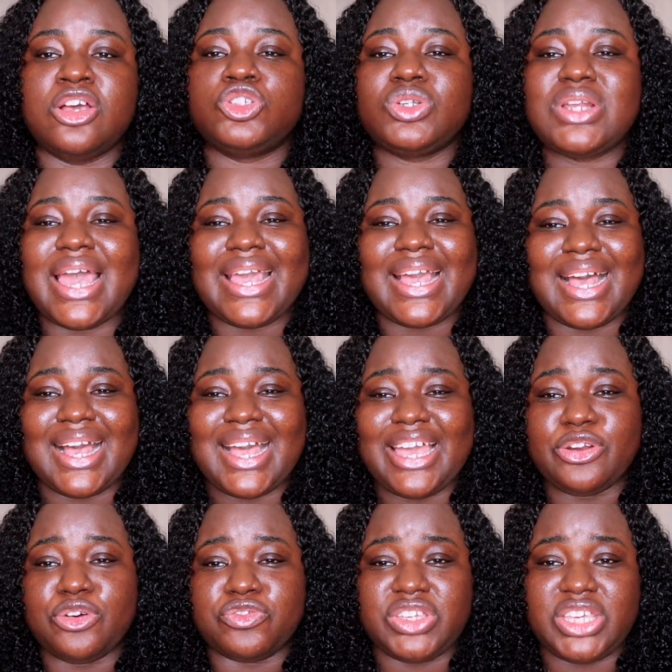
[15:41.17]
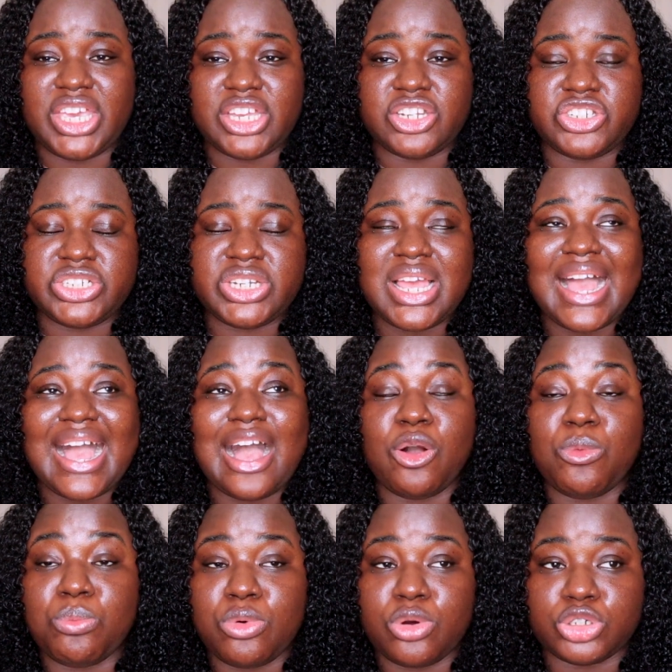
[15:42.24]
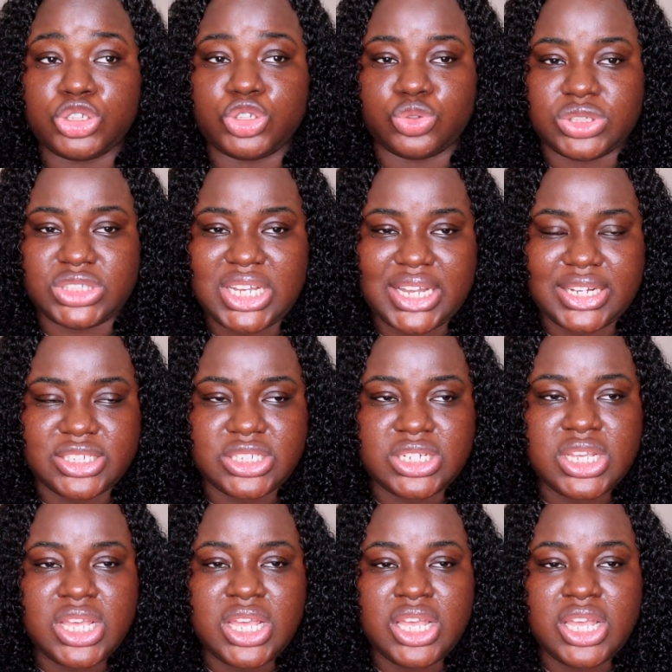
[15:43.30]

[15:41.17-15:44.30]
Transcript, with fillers: so that I can kind of gauge how much to charge?